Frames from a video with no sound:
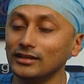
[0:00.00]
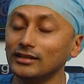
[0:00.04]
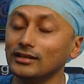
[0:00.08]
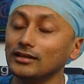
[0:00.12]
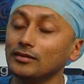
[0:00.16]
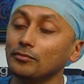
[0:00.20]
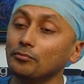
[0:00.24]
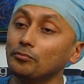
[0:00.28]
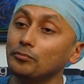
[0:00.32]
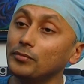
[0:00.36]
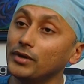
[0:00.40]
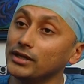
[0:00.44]

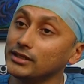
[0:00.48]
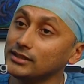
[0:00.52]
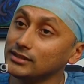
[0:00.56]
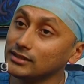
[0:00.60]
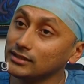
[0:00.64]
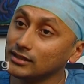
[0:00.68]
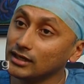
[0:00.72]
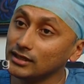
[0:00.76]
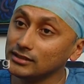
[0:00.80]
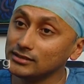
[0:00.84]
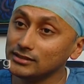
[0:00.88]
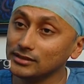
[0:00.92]
Better
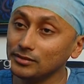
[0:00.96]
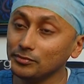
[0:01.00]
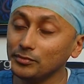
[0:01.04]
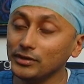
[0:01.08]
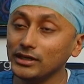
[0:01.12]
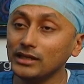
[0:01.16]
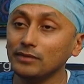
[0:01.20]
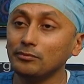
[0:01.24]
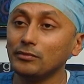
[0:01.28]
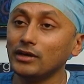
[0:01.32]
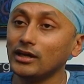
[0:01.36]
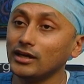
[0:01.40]
culture
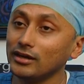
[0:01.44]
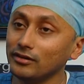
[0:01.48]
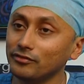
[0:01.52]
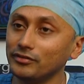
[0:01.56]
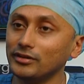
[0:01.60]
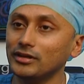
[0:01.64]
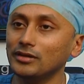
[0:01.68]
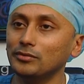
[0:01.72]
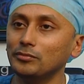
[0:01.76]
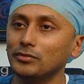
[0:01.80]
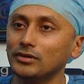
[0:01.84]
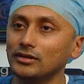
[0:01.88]
medium are
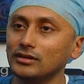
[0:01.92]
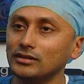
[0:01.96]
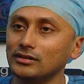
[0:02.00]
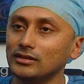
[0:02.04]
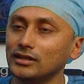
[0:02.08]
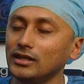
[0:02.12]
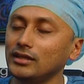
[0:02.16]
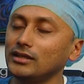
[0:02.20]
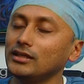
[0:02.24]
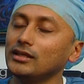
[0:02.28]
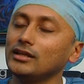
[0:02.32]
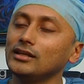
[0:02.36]
available
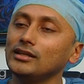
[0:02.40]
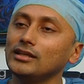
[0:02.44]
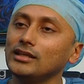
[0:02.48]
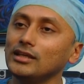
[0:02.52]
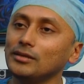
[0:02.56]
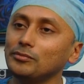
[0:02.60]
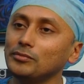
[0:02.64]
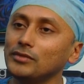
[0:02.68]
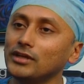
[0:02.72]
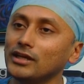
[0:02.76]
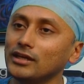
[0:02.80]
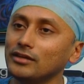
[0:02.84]
that can keep
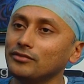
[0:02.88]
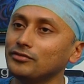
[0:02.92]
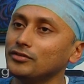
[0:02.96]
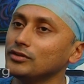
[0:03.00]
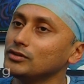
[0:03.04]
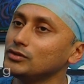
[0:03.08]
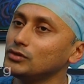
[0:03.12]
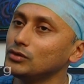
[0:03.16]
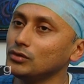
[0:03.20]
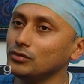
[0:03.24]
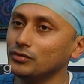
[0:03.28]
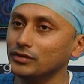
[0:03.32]
the eye for
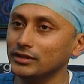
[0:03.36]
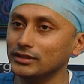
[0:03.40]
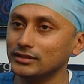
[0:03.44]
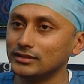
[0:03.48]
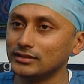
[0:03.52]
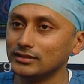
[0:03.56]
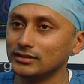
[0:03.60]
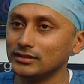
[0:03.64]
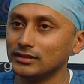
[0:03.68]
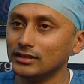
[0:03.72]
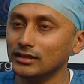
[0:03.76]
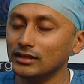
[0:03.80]
2 weeks.
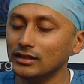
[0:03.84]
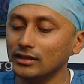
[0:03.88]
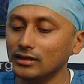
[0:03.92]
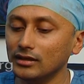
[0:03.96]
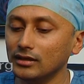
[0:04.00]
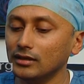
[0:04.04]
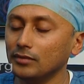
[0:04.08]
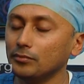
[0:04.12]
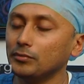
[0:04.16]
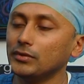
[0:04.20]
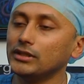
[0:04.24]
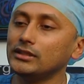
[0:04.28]

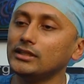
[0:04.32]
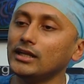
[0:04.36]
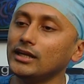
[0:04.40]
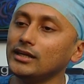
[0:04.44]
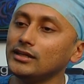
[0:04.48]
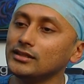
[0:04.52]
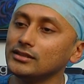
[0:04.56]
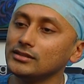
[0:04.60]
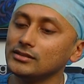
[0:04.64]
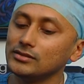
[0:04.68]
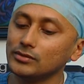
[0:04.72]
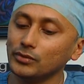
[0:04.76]
But that
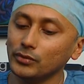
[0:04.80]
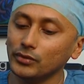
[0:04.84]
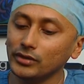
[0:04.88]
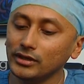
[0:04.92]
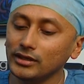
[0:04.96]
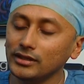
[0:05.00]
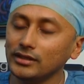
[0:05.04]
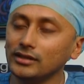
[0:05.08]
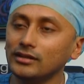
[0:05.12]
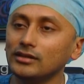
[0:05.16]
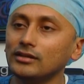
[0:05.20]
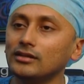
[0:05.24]
is only
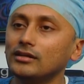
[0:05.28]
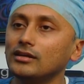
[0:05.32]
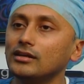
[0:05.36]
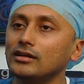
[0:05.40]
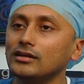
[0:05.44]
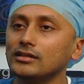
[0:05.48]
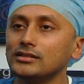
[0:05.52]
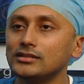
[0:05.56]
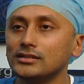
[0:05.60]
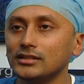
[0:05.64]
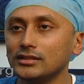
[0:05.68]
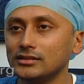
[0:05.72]
in
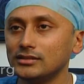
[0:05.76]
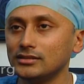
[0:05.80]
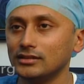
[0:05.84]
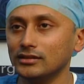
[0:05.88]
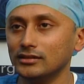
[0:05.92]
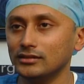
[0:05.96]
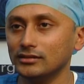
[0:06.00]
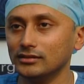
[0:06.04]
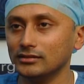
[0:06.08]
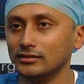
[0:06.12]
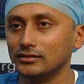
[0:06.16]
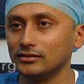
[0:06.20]
research
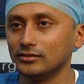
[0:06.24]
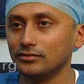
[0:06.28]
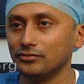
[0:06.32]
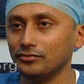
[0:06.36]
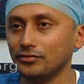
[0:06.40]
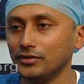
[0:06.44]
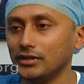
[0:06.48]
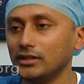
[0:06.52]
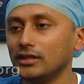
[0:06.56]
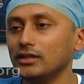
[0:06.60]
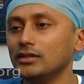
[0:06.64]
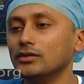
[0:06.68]
centers where
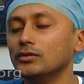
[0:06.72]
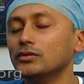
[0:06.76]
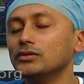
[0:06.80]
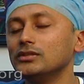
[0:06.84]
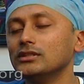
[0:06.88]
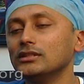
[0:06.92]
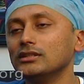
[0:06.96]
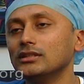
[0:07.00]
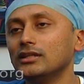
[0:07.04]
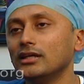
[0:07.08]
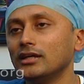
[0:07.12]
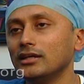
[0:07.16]
they're using
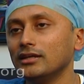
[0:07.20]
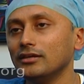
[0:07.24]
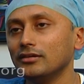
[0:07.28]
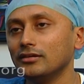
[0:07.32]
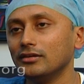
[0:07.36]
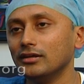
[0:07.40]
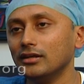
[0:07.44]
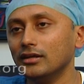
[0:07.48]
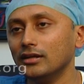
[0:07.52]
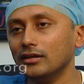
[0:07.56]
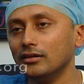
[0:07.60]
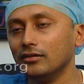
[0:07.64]
the eye
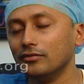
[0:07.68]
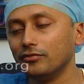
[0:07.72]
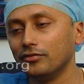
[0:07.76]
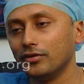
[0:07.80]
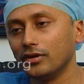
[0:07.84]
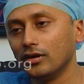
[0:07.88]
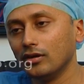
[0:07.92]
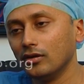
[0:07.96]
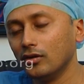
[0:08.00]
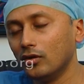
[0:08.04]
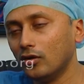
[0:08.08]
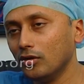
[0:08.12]
for a
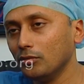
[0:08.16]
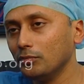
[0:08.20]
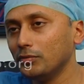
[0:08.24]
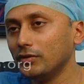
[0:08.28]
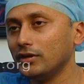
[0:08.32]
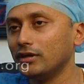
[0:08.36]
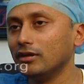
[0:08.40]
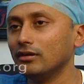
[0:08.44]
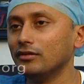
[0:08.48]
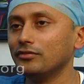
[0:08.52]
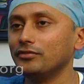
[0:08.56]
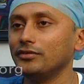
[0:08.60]
long period
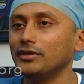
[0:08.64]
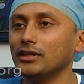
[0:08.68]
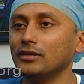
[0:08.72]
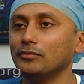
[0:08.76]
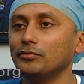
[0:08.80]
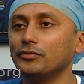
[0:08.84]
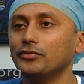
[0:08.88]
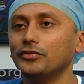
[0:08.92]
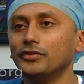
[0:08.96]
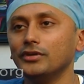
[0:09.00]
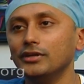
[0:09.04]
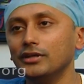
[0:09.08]
of time
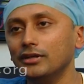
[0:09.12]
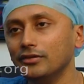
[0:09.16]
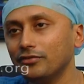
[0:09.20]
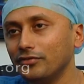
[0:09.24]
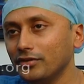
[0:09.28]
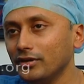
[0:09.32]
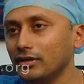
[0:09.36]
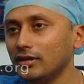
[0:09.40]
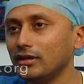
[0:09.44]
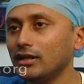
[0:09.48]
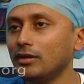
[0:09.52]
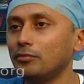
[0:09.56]
for
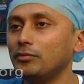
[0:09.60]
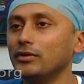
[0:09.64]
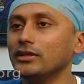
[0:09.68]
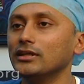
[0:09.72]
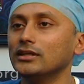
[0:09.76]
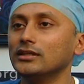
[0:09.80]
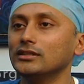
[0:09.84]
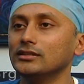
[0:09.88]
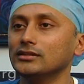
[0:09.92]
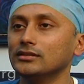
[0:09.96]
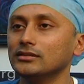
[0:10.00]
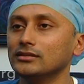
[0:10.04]
different
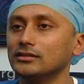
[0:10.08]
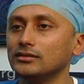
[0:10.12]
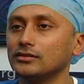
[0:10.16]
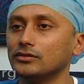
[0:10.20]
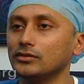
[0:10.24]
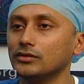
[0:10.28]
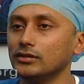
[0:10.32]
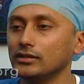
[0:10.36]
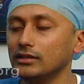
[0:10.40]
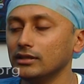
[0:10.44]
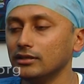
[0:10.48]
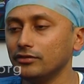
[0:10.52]
applications that
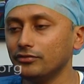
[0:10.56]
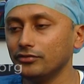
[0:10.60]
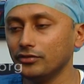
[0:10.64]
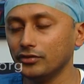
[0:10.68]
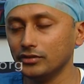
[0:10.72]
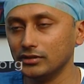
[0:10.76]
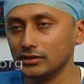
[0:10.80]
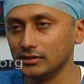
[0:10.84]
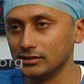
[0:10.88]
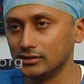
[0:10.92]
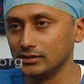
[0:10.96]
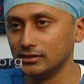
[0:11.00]
need for
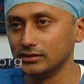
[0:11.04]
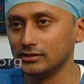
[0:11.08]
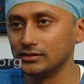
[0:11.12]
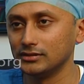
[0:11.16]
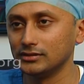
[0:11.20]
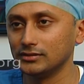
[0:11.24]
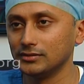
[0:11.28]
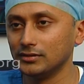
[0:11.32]
research.